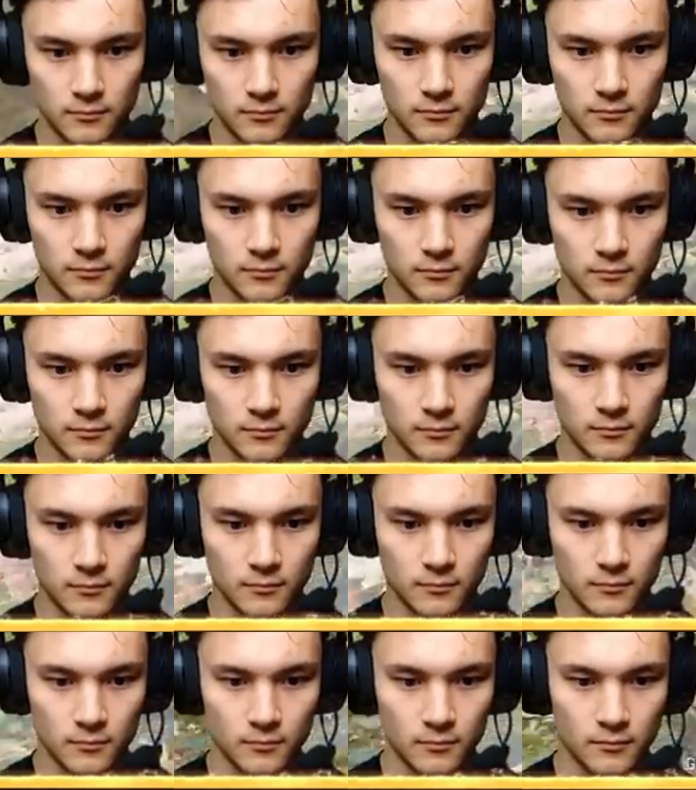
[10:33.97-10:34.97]

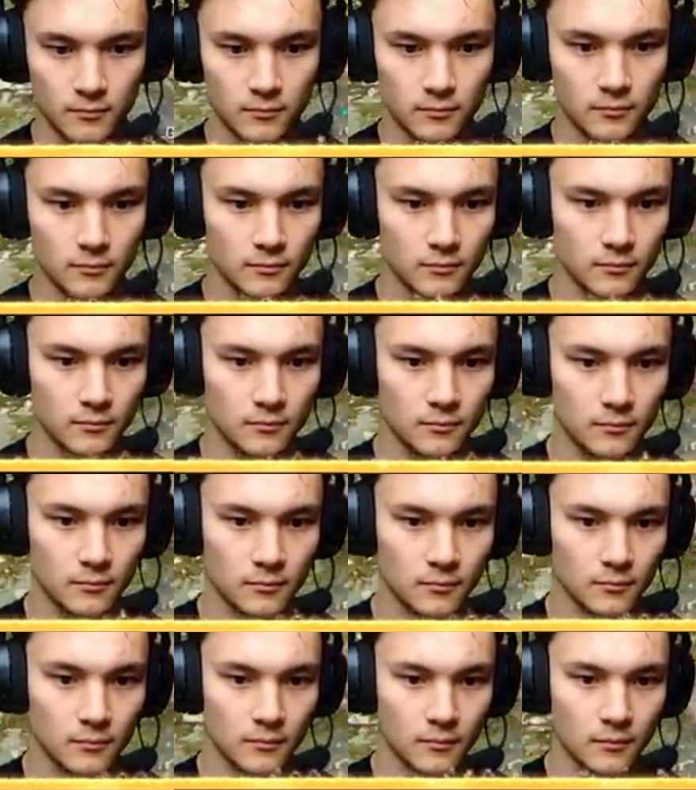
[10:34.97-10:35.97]

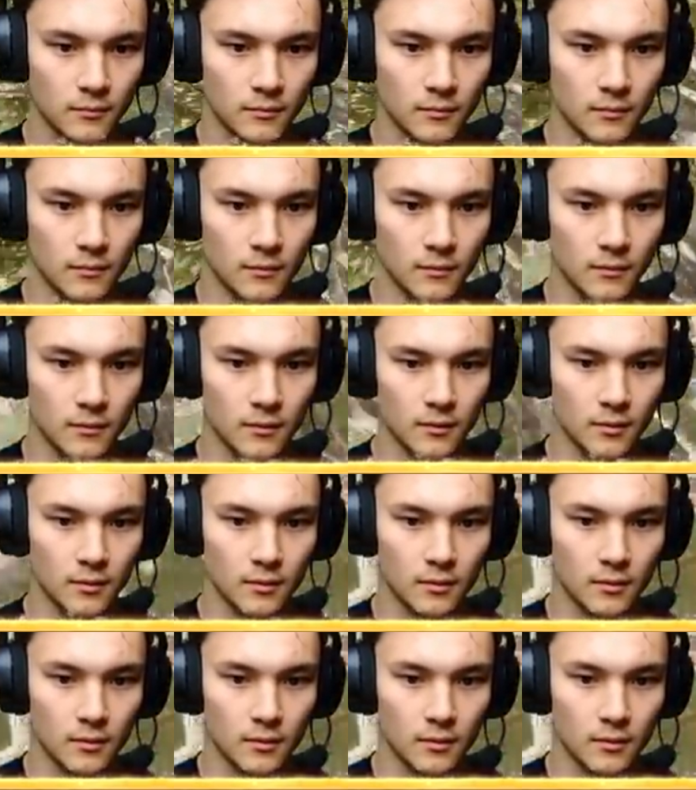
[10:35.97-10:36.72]
Nobody speaks.